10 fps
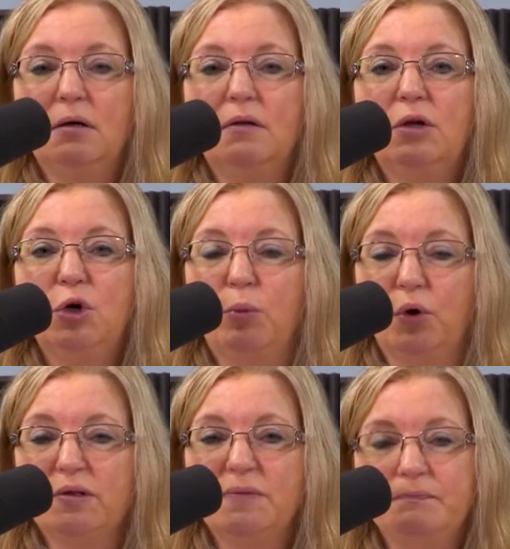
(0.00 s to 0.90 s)
the
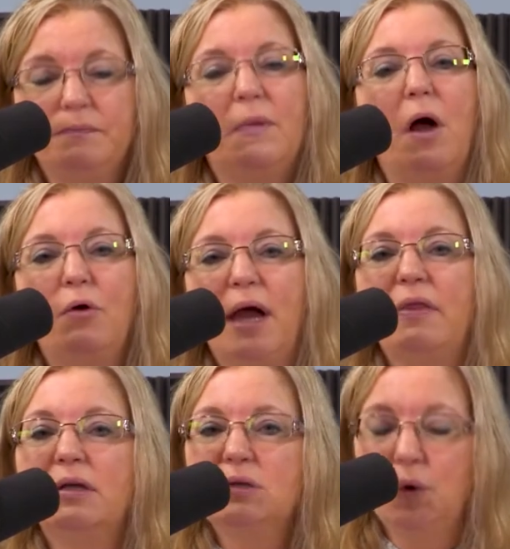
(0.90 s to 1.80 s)
numerals. Okay,
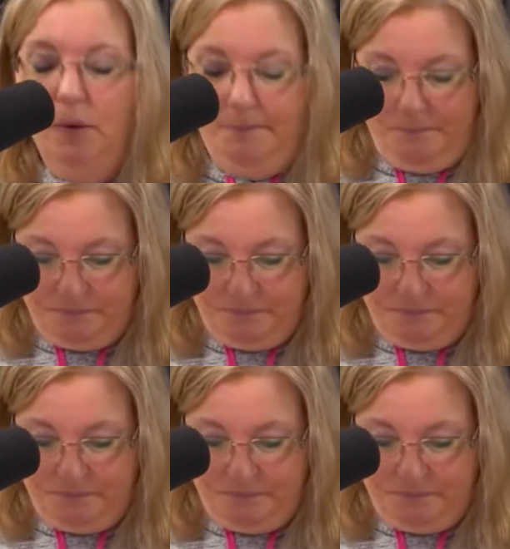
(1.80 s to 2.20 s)
that's cool.